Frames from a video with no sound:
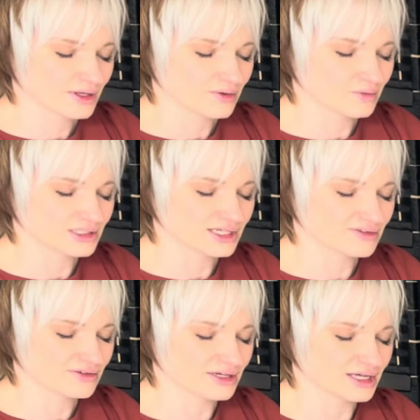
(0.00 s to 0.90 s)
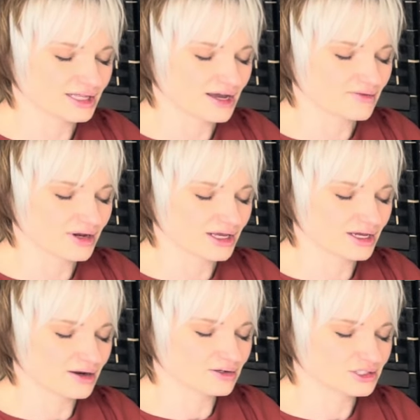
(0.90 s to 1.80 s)
And once I feel like that Reiki
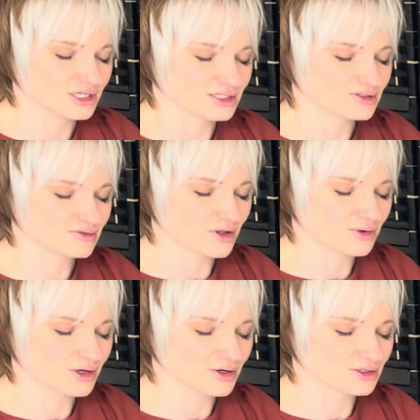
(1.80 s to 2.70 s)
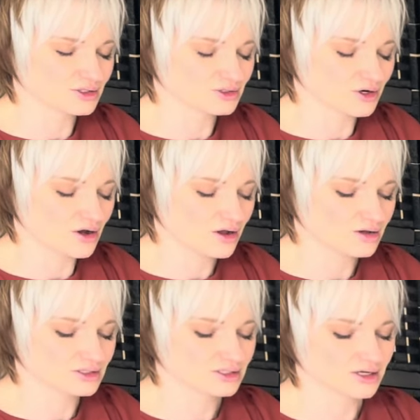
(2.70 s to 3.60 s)
energy is flowing good and strong, I'll
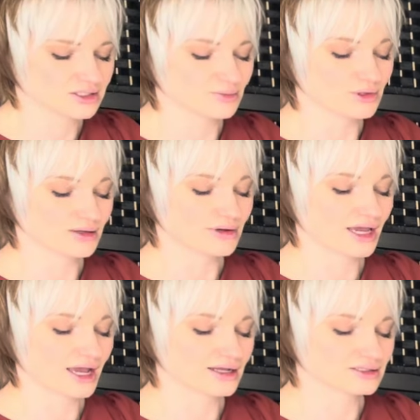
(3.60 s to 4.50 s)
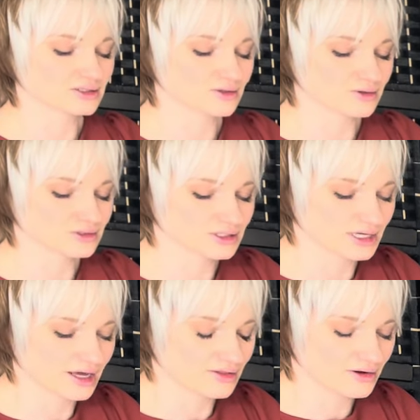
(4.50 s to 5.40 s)
start to bring my hands closer
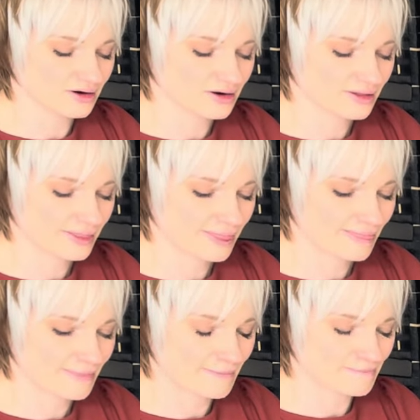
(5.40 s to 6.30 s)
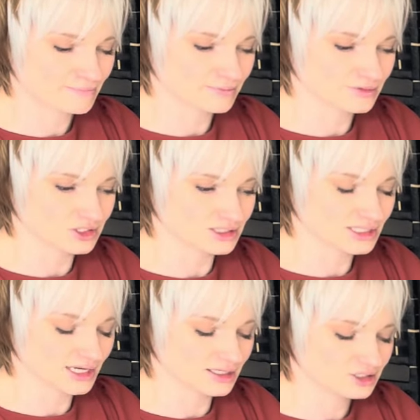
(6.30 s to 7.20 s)
together, just
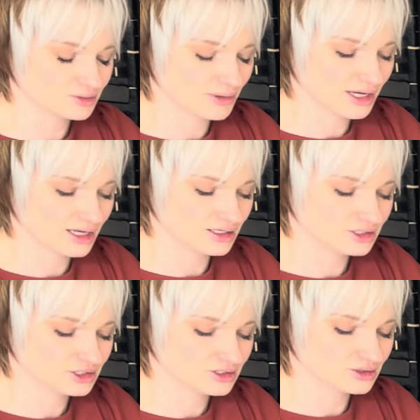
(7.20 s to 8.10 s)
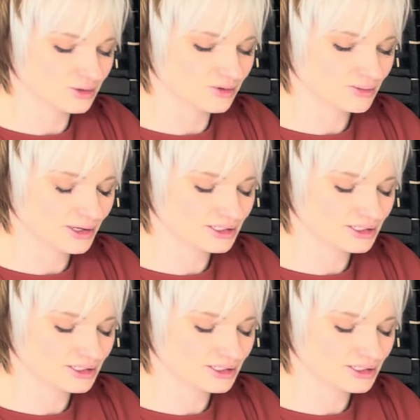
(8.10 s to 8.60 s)
inch by inch, slowly by